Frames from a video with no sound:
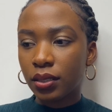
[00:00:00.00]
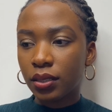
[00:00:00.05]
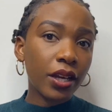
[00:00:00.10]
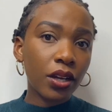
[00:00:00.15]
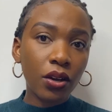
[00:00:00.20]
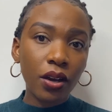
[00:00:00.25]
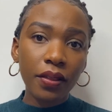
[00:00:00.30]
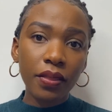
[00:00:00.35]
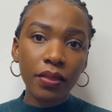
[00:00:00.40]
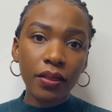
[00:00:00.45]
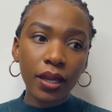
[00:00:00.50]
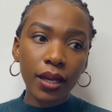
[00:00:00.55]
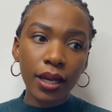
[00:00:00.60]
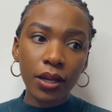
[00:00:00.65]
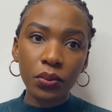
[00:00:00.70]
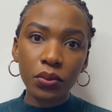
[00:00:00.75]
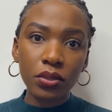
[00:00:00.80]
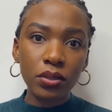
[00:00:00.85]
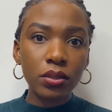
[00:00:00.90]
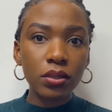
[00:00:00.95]
I got there, I
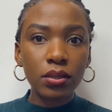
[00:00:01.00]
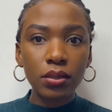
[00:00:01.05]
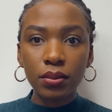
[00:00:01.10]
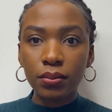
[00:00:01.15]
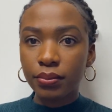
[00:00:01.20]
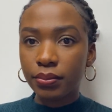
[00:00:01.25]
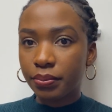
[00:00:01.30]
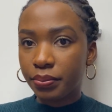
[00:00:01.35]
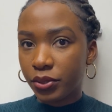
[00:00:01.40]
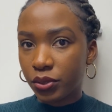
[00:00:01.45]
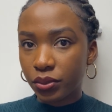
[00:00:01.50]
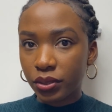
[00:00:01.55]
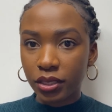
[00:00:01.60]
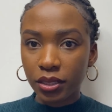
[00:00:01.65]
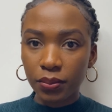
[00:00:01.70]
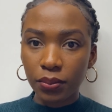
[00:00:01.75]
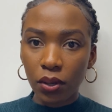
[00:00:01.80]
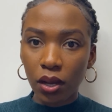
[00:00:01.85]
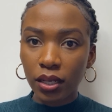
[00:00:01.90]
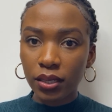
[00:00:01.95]
was
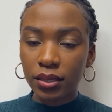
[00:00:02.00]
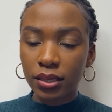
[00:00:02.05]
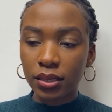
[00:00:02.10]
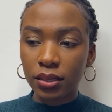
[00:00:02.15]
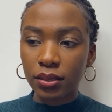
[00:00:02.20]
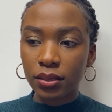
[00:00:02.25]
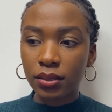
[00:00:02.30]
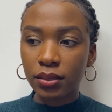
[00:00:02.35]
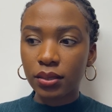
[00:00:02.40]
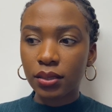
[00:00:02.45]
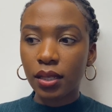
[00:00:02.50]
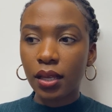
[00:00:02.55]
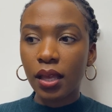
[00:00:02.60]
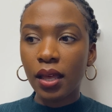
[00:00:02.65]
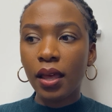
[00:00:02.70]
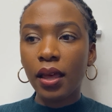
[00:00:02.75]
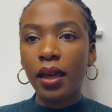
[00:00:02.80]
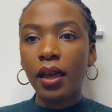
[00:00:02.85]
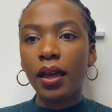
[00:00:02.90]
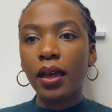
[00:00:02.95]
building boxes.
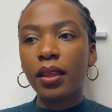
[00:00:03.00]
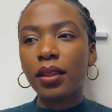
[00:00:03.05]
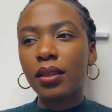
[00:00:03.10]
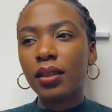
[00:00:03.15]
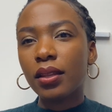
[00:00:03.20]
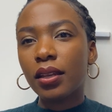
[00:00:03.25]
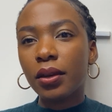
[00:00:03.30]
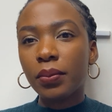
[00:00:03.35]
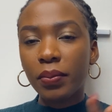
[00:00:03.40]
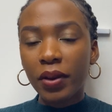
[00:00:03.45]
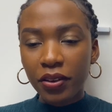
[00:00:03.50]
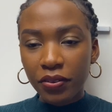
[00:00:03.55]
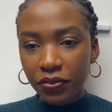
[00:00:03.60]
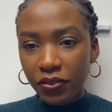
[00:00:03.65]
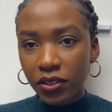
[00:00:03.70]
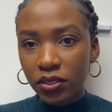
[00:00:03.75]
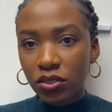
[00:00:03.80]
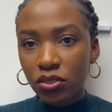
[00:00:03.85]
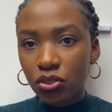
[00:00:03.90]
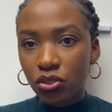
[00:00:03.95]
And then at my
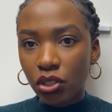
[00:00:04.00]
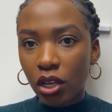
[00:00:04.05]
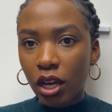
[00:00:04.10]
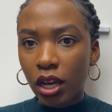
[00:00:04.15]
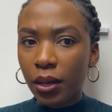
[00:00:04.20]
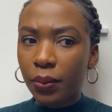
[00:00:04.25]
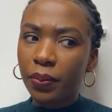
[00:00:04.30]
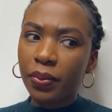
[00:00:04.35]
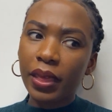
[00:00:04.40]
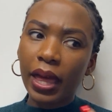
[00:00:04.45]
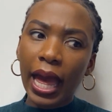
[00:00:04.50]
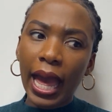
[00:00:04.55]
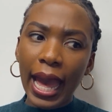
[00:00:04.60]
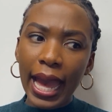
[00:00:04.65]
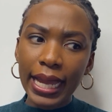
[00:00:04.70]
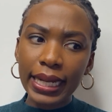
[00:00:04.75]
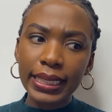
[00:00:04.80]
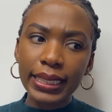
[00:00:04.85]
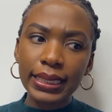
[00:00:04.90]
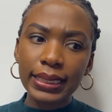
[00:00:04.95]
first job, the
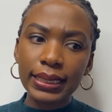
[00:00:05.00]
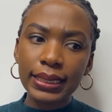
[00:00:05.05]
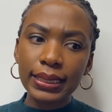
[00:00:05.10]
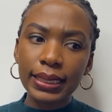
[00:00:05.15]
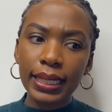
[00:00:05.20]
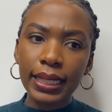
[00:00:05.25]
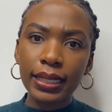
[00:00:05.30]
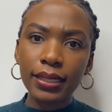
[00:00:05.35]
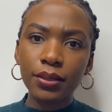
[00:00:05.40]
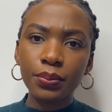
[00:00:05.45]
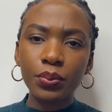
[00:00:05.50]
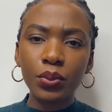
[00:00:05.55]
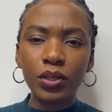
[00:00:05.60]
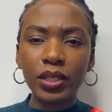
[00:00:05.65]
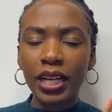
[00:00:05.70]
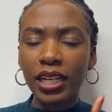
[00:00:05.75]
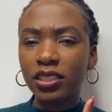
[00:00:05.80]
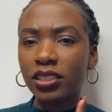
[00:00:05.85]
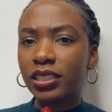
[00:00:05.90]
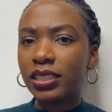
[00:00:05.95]
ad had said
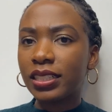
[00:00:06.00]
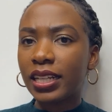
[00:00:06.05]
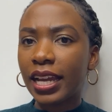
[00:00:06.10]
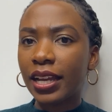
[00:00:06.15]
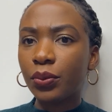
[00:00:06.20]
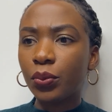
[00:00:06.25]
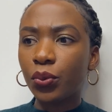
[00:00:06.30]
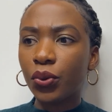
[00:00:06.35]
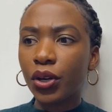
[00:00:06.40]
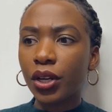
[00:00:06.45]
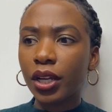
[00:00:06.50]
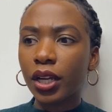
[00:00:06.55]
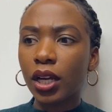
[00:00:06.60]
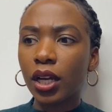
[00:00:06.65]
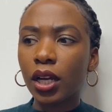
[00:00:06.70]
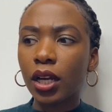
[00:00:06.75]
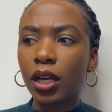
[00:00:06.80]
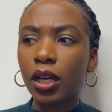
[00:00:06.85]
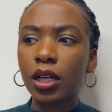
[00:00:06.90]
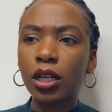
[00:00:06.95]
production line
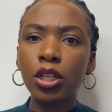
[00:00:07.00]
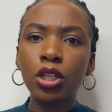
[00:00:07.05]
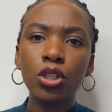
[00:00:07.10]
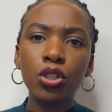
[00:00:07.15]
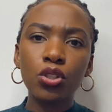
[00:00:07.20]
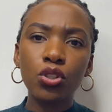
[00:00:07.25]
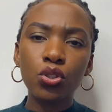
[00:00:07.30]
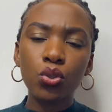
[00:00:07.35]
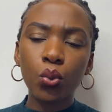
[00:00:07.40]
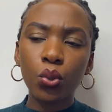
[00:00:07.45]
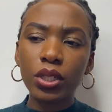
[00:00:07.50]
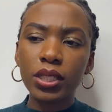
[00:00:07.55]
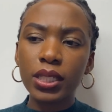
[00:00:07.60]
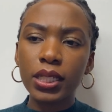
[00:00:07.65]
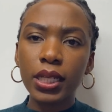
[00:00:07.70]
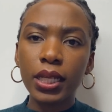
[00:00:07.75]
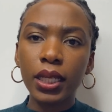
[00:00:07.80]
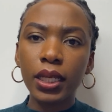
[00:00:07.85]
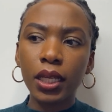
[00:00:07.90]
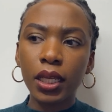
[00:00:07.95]
worker
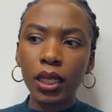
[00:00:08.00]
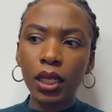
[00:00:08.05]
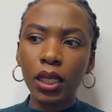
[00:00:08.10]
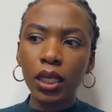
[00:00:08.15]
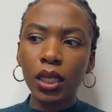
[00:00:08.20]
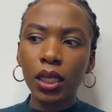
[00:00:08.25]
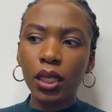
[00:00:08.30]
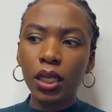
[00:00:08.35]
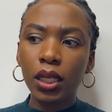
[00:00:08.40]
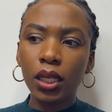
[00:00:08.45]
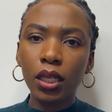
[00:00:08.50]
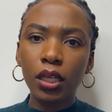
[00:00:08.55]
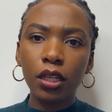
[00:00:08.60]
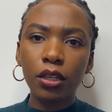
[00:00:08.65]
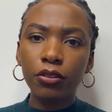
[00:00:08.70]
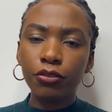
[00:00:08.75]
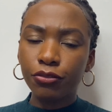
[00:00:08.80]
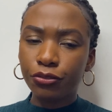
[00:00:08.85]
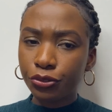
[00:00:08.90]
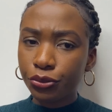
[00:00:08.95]
sorting
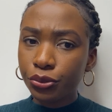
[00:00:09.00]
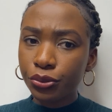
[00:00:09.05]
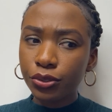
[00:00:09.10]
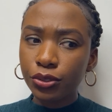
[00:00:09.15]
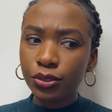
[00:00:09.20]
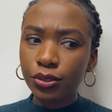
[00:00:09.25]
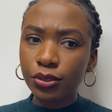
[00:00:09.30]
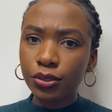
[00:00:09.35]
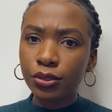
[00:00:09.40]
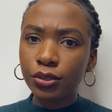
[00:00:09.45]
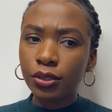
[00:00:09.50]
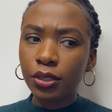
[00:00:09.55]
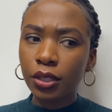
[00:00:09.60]
fruits.